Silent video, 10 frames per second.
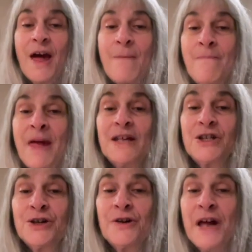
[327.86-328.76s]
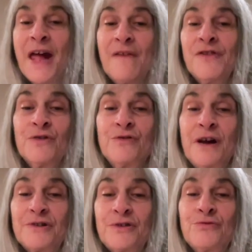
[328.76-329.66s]
make sure half your
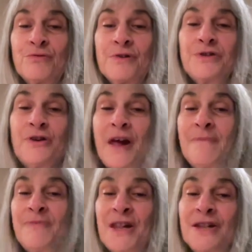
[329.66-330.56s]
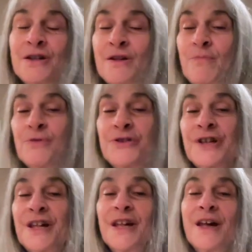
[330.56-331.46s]
dresser drawers are empty so the
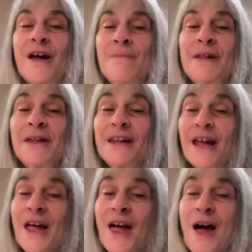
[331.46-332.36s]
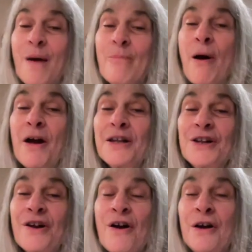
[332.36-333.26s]
person can come in. Park
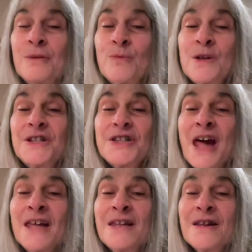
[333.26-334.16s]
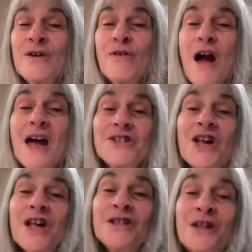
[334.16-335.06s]
your car on one side of the garage
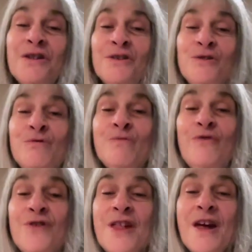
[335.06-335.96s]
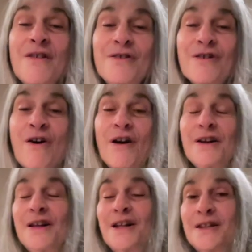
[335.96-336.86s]
so there's room for the other car
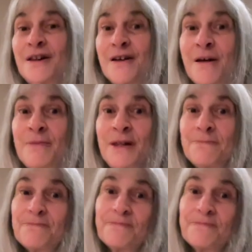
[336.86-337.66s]
to come in.